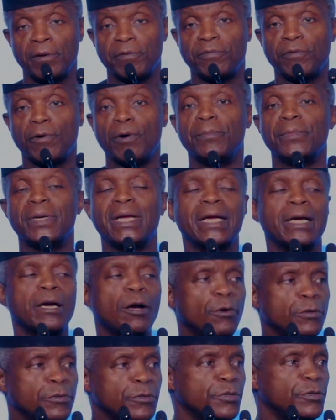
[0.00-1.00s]
from a
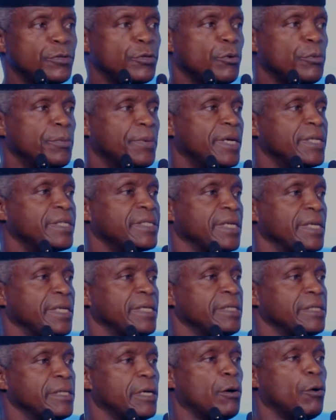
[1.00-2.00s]
consumer
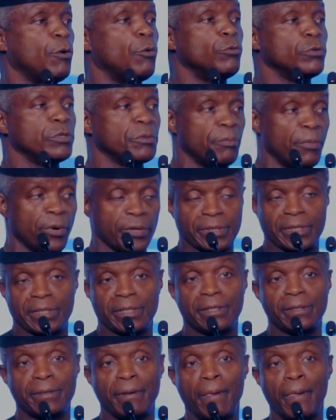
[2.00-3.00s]
cylinder owned
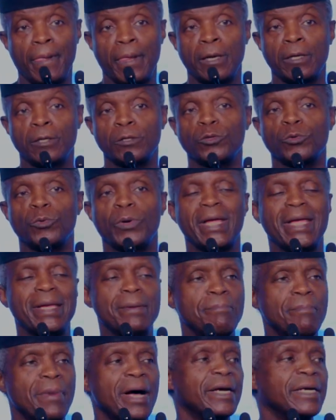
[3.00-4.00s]
model to a
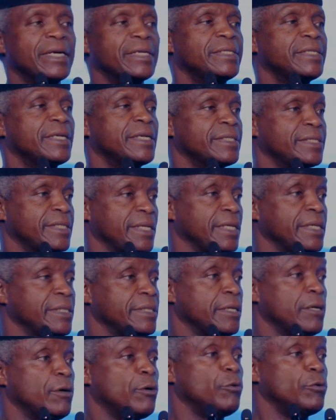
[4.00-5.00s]
marketer
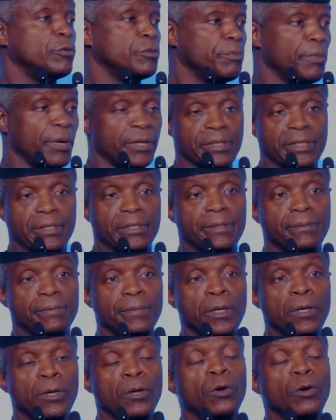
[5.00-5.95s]
cylinder owned model,